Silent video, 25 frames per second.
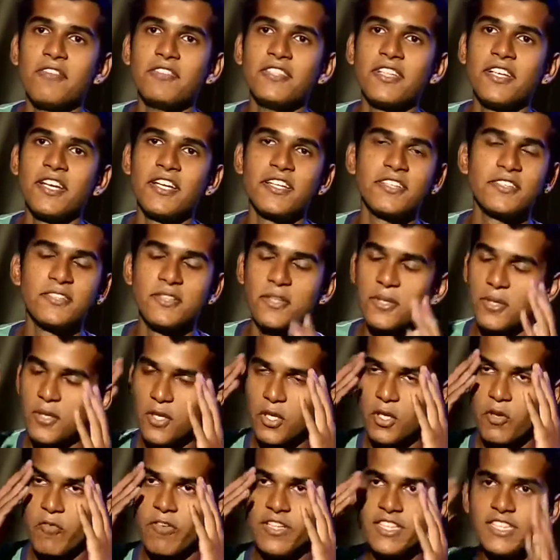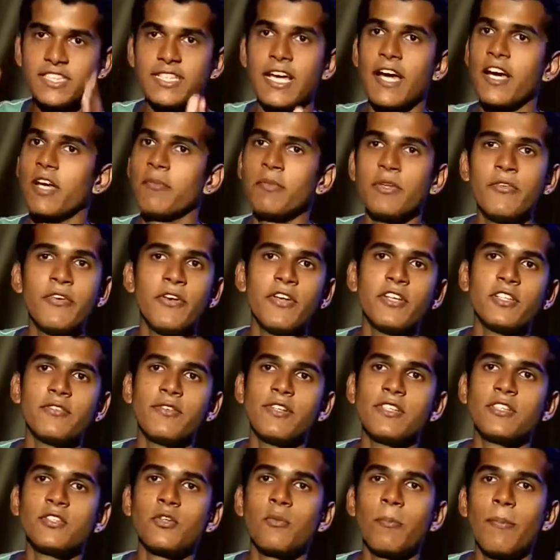of Chennai, so we just add in the video as
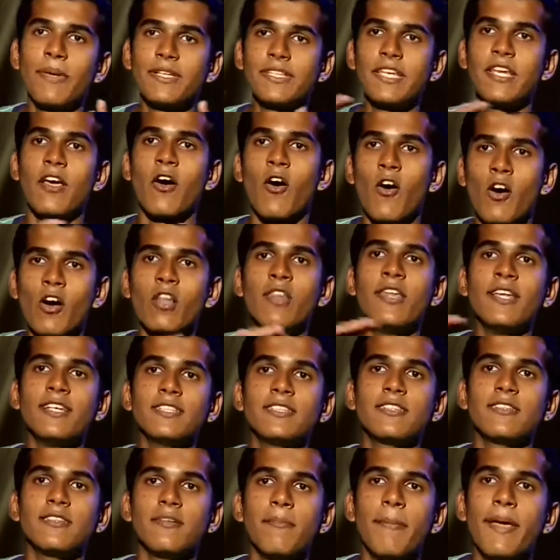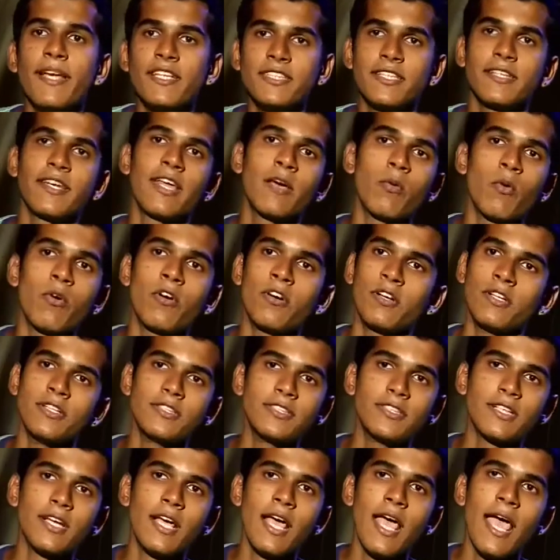well. So basically all these make Chennai what it
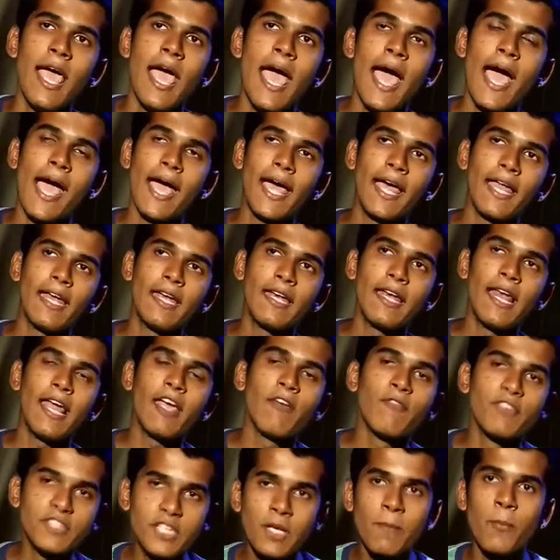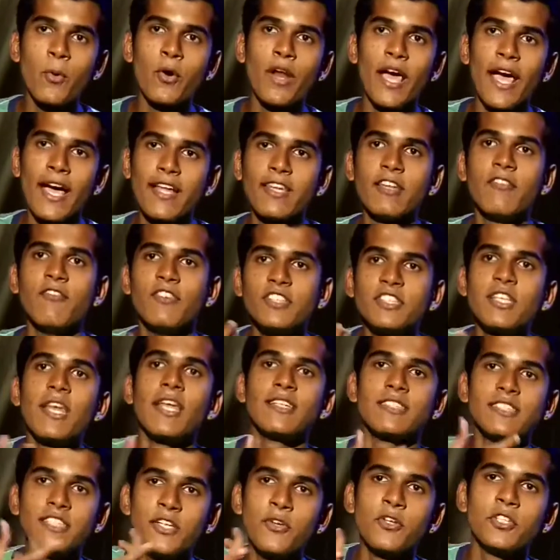is. And like Whistle Podu had the
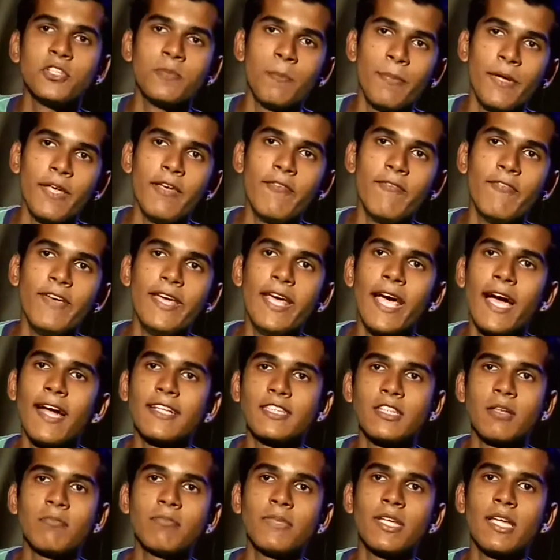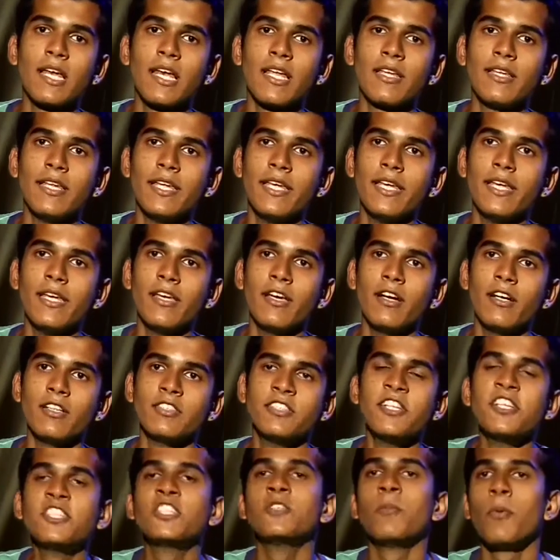whistle as the USP, we had something like the uh,
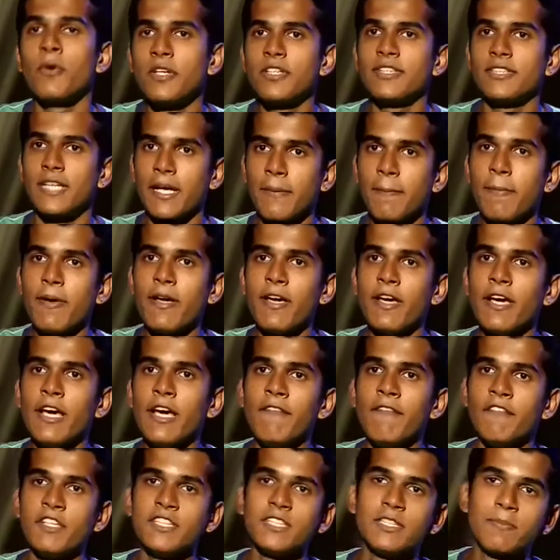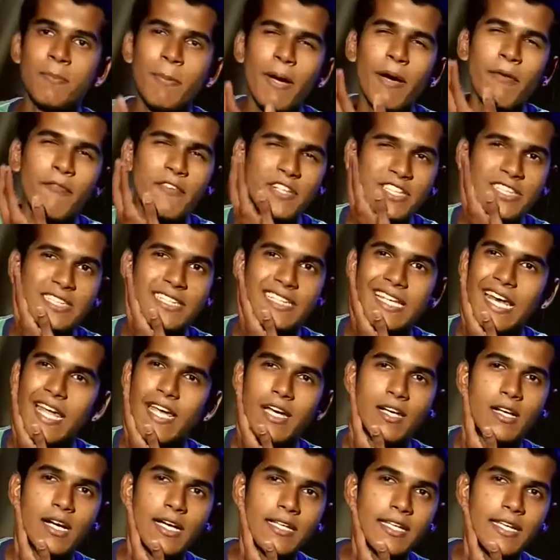six-foot step, just, uh, which is
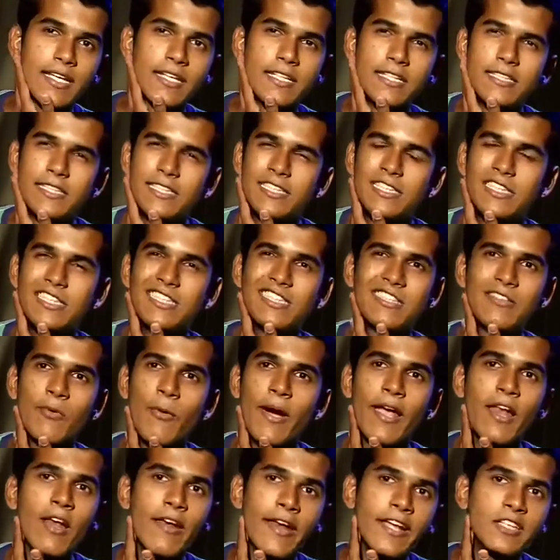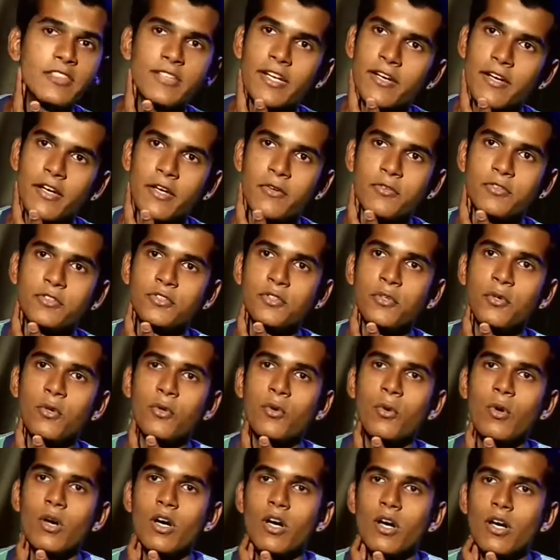like uh, I think it, it, it's a wild rage right now.
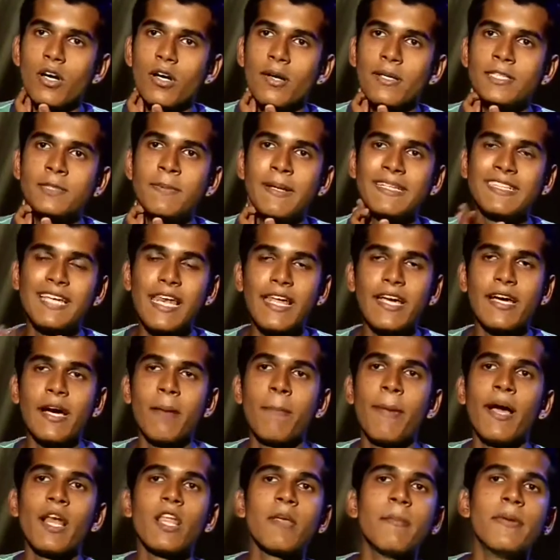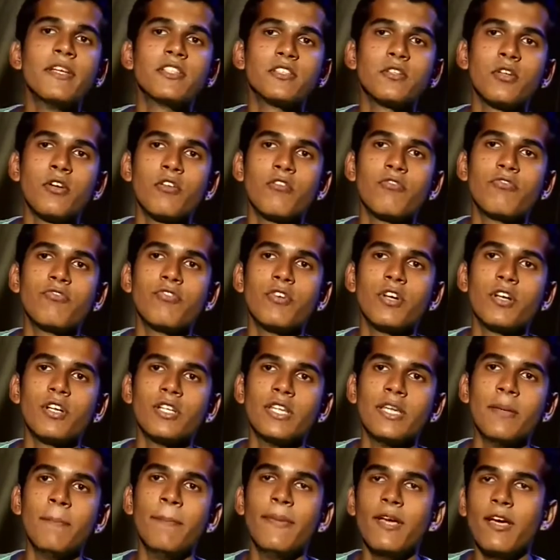So uh, it's basically like an amalgamation of
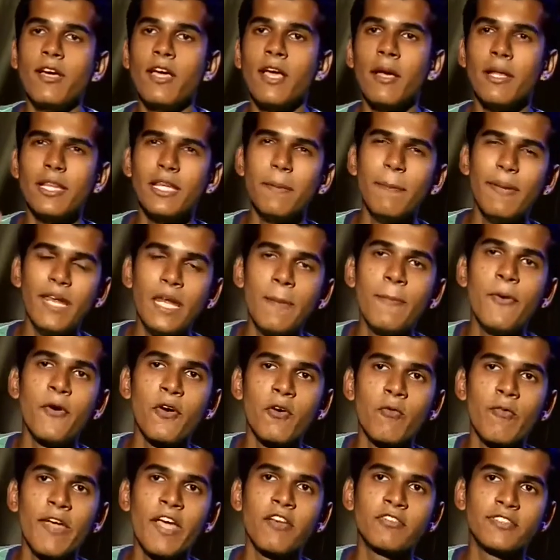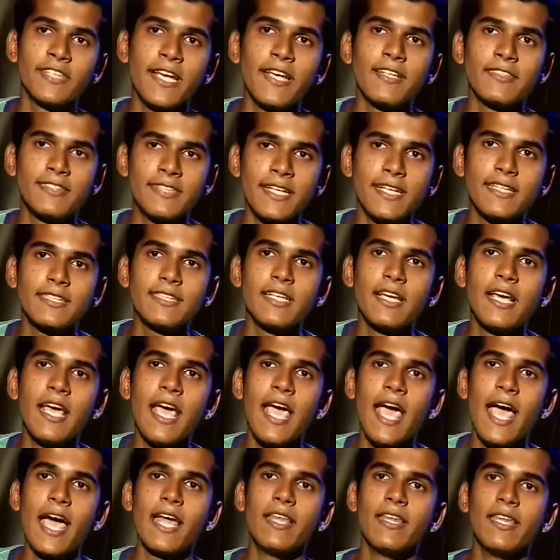uh, the the Billy Bowden way of saying six
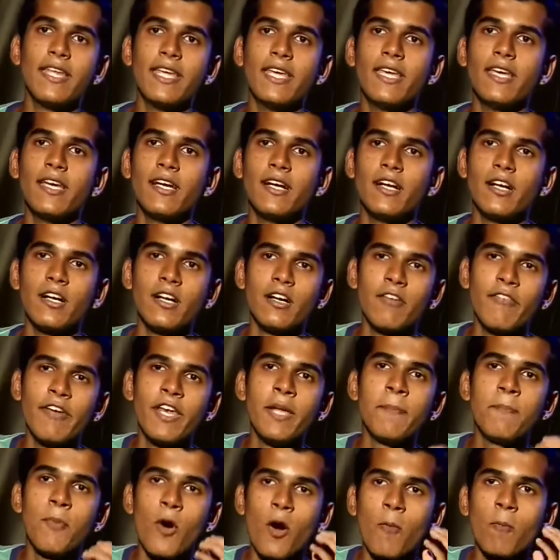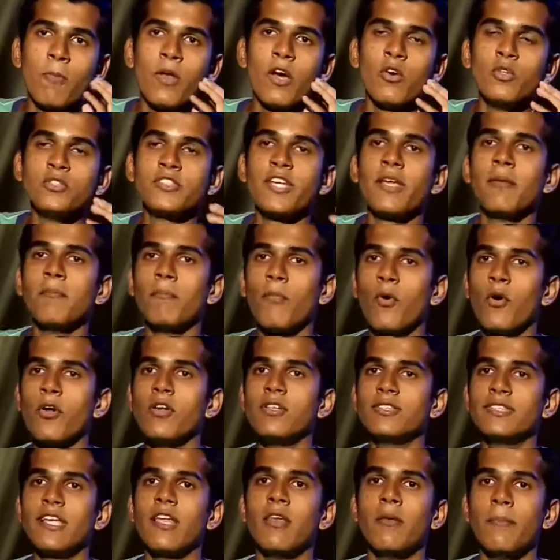and the uh, very popular Usain
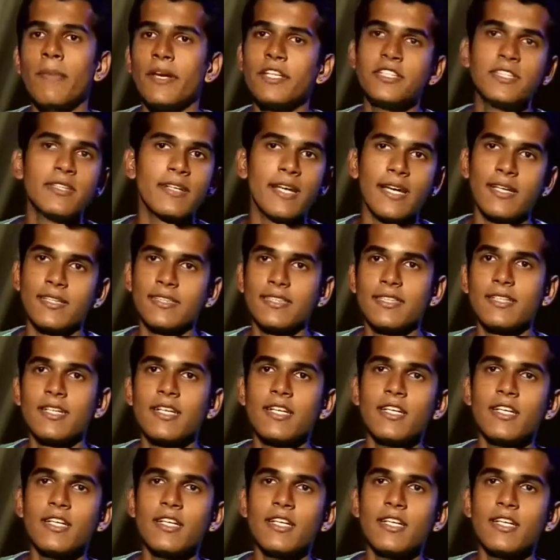Bolt celebration dance.